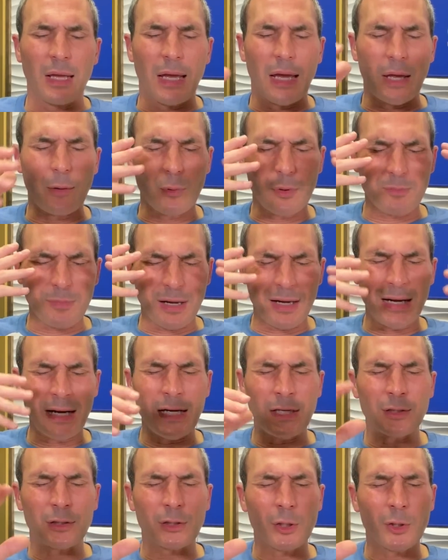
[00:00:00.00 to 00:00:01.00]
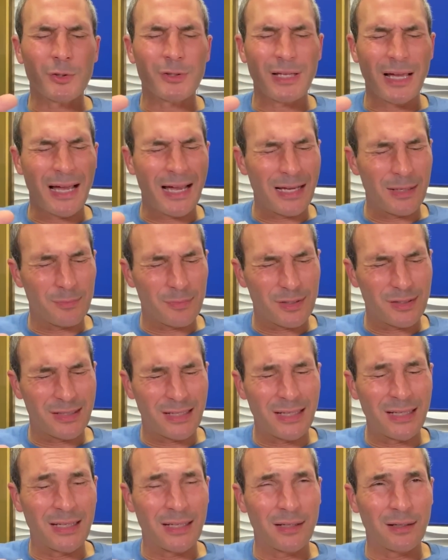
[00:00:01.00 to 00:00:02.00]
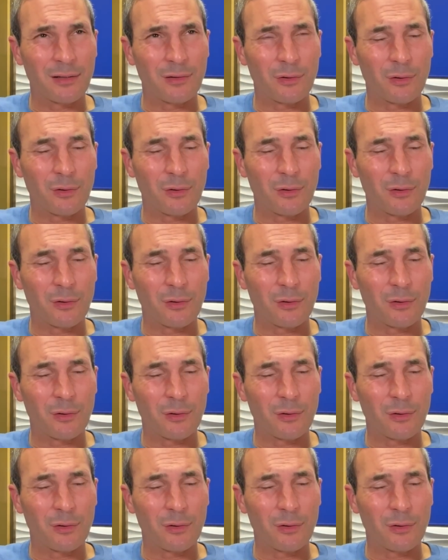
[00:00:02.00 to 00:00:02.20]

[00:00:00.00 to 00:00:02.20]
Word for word: And with my eyes closed, I'm seeing